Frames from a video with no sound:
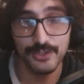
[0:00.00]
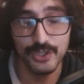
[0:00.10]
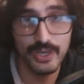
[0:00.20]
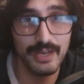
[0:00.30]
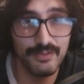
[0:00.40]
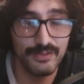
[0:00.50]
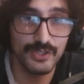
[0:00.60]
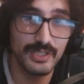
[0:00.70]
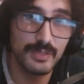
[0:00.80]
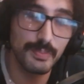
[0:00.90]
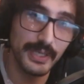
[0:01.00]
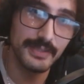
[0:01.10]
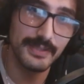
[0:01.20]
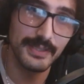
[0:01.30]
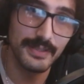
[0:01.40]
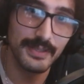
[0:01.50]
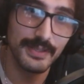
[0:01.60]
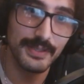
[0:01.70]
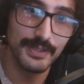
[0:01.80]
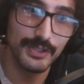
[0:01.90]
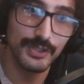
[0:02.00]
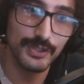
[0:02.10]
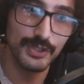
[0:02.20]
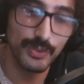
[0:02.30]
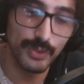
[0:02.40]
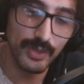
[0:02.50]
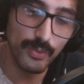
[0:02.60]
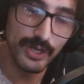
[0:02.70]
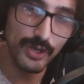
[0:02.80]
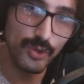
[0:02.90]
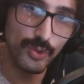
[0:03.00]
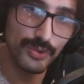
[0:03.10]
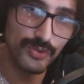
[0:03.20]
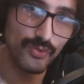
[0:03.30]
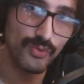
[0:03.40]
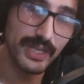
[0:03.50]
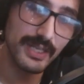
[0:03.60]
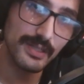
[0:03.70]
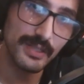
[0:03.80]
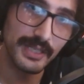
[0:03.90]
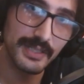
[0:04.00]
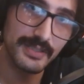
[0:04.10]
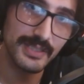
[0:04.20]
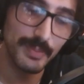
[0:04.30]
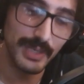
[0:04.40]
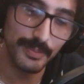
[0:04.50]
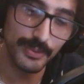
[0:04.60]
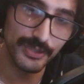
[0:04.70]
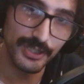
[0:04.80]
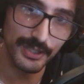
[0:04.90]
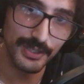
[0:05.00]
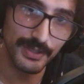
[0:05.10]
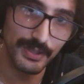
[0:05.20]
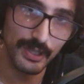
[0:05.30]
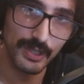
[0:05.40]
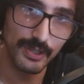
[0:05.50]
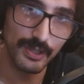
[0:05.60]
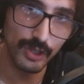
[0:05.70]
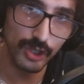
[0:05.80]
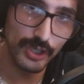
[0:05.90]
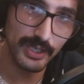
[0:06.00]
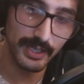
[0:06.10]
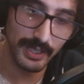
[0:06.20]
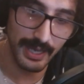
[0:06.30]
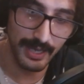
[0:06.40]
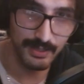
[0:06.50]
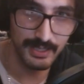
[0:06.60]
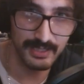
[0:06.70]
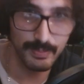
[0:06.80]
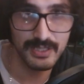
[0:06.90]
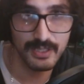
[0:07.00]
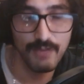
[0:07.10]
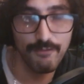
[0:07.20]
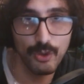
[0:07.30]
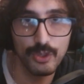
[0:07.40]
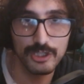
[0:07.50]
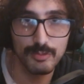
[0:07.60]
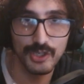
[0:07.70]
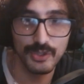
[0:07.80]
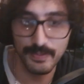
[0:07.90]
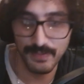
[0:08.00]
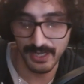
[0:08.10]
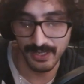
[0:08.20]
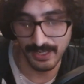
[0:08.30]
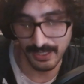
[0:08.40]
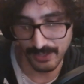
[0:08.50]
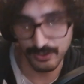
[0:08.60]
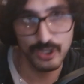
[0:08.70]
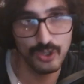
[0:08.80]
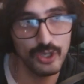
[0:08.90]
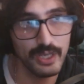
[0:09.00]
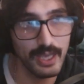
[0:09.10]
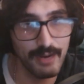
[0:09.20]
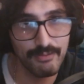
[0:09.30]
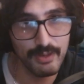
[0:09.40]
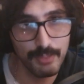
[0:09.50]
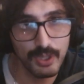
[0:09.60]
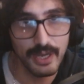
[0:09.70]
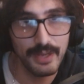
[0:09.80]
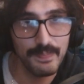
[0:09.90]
you have your seeds planted, you're going to want to hold right click to be able to look at, it's basically a focus mode, and it allows you to look at every plot